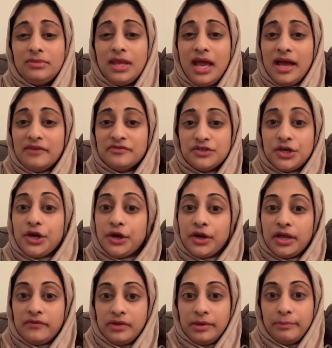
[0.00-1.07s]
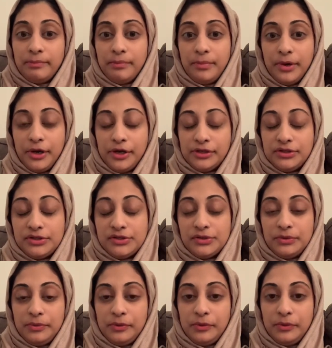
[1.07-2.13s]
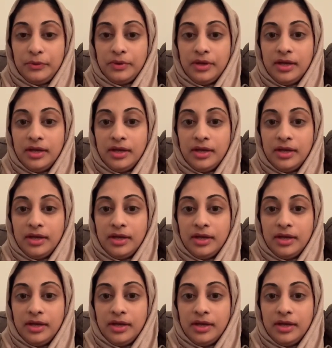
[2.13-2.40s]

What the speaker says: after giving birth to